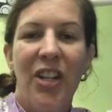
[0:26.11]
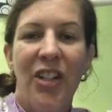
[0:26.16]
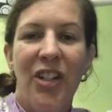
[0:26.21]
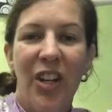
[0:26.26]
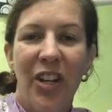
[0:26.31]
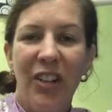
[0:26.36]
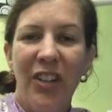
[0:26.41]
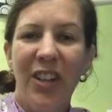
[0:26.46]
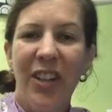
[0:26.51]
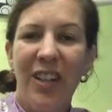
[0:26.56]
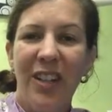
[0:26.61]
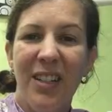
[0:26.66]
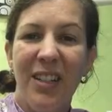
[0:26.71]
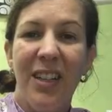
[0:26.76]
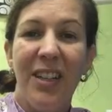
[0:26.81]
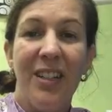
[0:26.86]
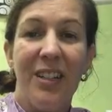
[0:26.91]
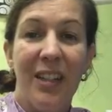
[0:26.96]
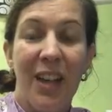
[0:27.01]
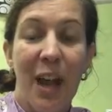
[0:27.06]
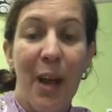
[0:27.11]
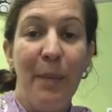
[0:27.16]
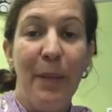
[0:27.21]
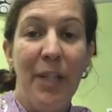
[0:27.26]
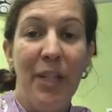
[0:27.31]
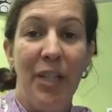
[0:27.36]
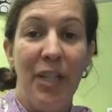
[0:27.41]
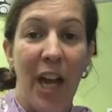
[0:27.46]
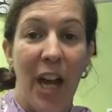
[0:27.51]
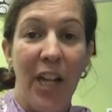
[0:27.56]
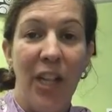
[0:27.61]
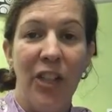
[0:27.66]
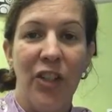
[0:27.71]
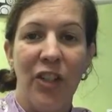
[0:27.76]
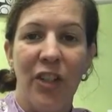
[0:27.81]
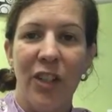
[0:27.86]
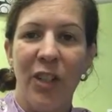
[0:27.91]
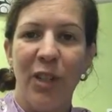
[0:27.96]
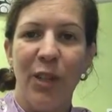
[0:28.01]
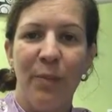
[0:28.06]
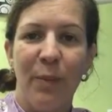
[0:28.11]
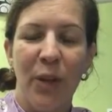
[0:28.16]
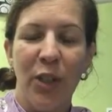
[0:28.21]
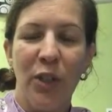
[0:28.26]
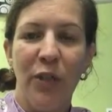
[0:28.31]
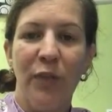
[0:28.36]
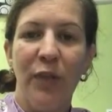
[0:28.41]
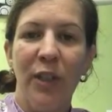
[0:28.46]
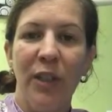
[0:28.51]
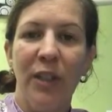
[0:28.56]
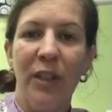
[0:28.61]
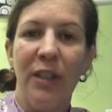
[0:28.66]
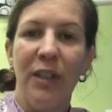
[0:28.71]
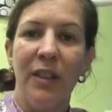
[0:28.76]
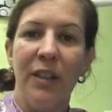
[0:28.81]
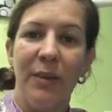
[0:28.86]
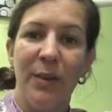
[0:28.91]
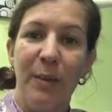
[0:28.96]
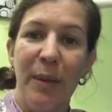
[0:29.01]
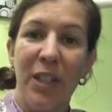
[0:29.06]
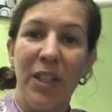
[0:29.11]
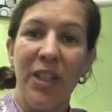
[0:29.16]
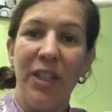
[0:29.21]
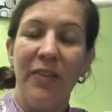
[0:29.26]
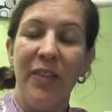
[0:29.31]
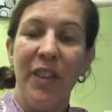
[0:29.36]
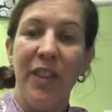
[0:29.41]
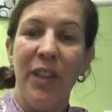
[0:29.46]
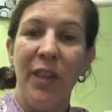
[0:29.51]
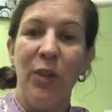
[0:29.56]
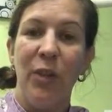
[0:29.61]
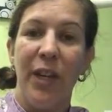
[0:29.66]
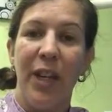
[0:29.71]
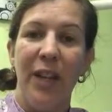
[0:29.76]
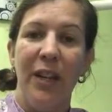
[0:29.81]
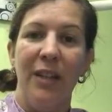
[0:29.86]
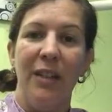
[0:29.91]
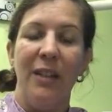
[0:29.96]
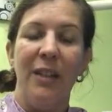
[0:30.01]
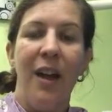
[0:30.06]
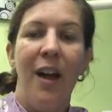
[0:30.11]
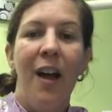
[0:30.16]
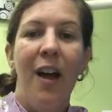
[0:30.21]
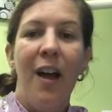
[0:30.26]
General anesthetics can be dangerous, especially for, especially for little kids.